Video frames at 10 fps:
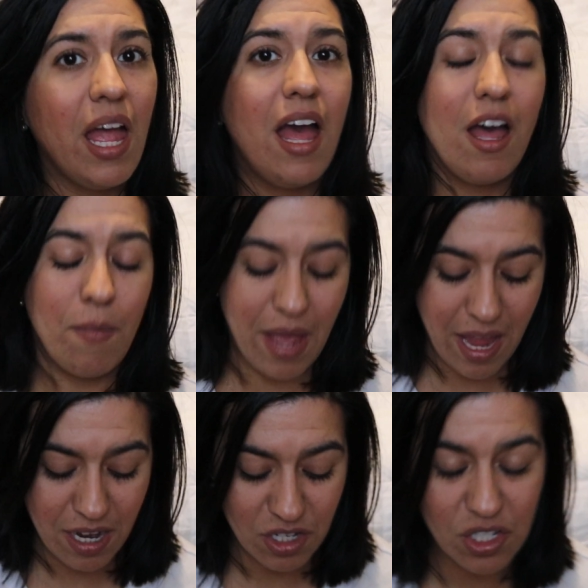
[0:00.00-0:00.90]

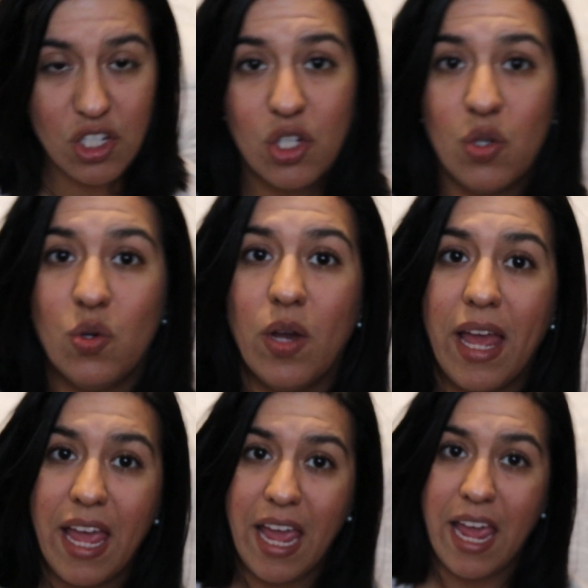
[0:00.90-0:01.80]
and just do
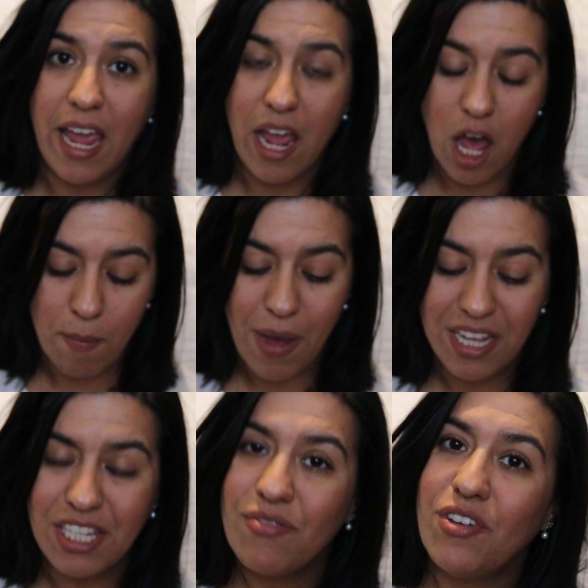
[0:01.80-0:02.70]
a
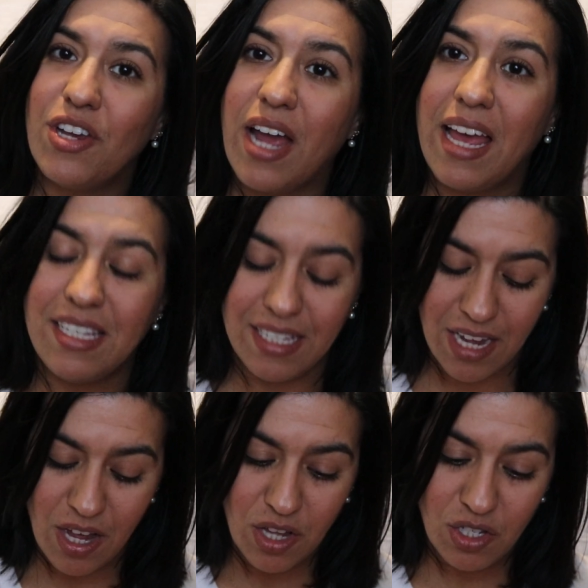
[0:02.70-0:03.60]
unboxing for you guys.
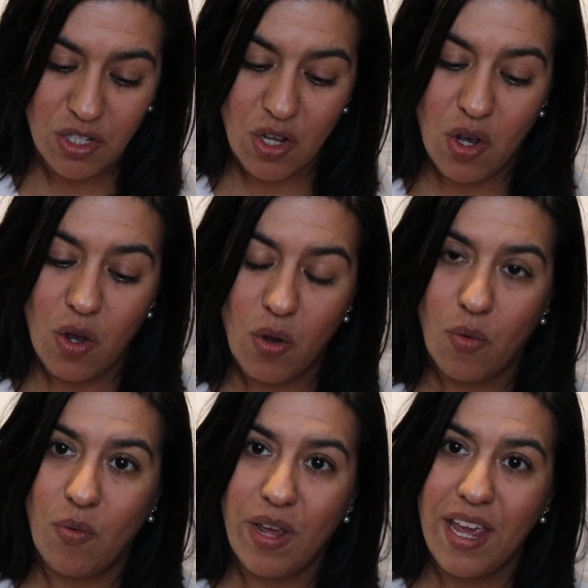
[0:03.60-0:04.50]

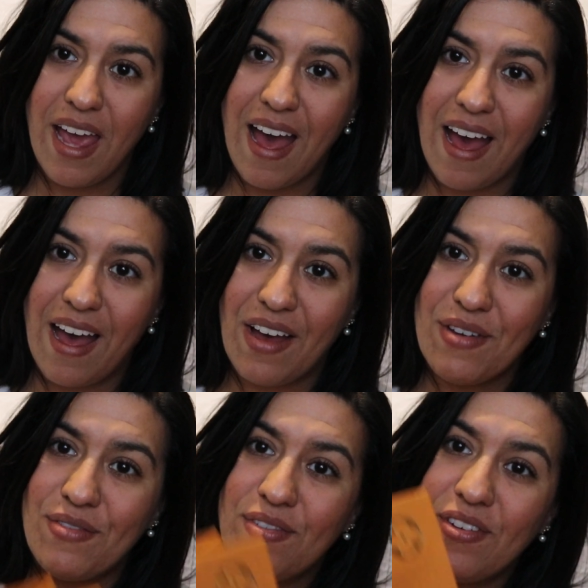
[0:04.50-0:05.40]
So we
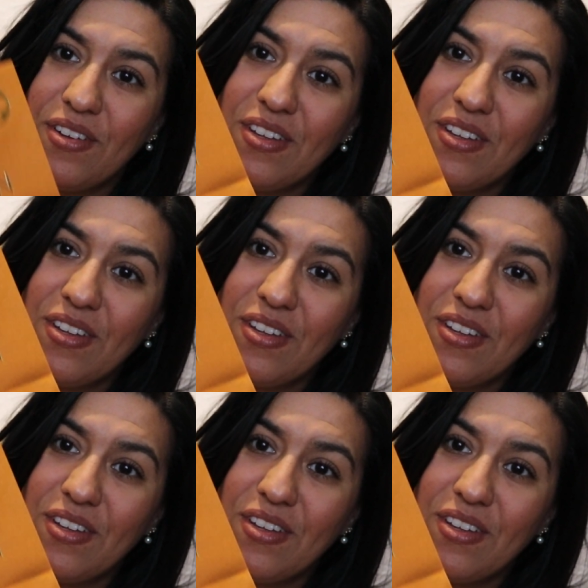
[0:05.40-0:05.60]
have